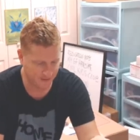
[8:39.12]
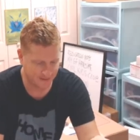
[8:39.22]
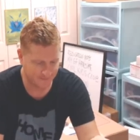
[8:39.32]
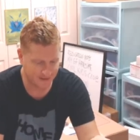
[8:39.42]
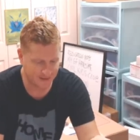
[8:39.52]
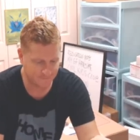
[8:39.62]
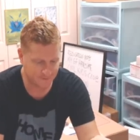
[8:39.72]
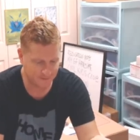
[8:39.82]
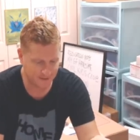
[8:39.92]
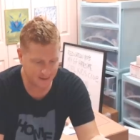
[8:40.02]
The gift to
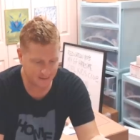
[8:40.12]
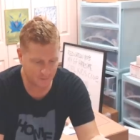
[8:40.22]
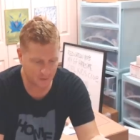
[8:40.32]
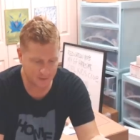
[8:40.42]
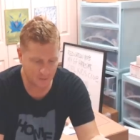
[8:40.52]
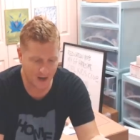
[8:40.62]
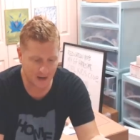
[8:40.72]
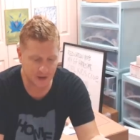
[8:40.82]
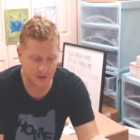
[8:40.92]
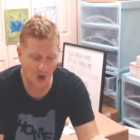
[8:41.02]
me will be
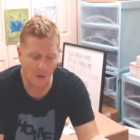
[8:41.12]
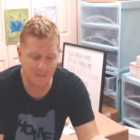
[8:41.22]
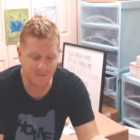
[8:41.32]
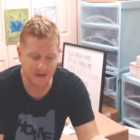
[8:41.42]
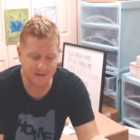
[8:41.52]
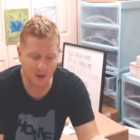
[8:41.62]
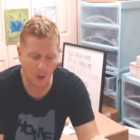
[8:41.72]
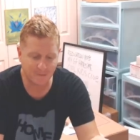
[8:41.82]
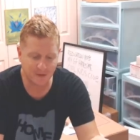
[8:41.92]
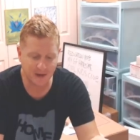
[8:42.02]
watching you open these,
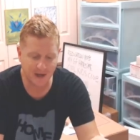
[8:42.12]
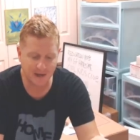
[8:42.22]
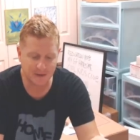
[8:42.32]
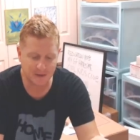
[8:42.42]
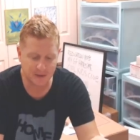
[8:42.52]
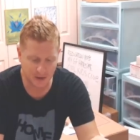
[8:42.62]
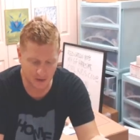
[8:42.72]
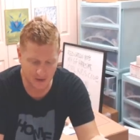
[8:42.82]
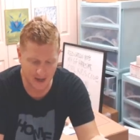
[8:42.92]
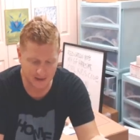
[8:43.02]
hopefully, on your
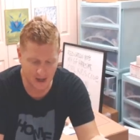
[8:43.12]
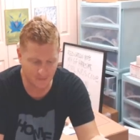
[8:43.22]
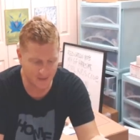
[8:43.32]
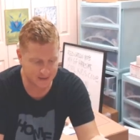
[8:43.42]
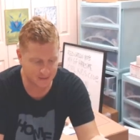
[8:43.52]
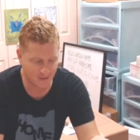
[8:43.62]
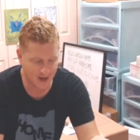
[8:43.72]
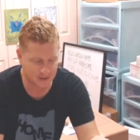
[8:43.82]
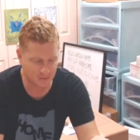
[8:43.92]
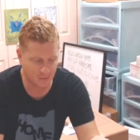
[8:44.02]
show. I can't wait to
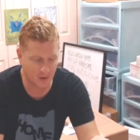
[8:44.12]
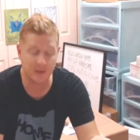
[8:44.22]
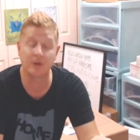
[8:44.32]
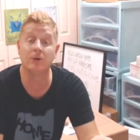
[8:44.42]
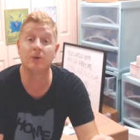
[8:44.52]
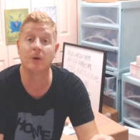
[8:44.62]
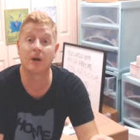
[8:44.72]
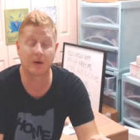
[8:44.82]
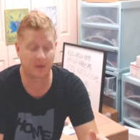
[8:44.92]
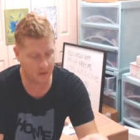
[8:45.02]
watch what you
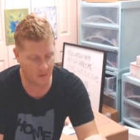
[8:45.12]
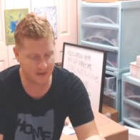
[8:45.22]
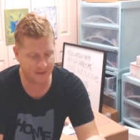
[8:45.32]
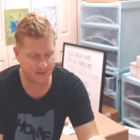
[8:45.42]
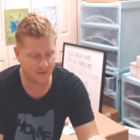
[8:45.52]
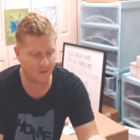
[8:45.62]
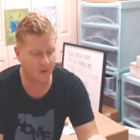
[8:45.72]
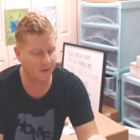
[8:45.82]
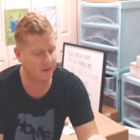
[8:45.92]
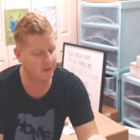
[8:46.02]
are going to, what,
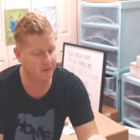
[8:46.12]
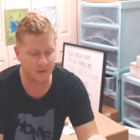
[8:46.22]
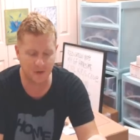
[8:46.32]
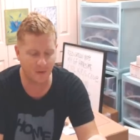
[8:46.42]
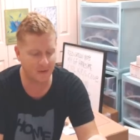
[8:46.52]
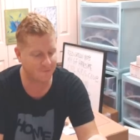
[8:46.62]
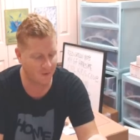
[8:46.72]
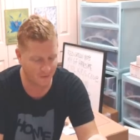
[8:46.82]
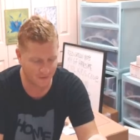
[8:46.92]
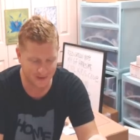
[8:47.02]
what you do going
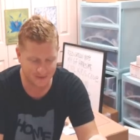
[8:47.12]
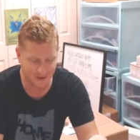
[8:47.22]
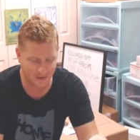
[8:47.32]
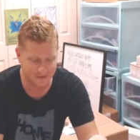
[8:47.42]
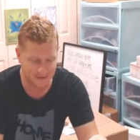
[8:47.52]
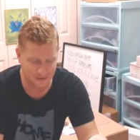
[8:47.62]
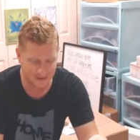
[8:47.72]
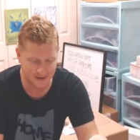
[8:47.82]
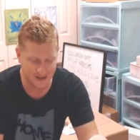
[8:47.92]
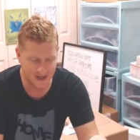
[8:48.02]
forward. It's always a treat.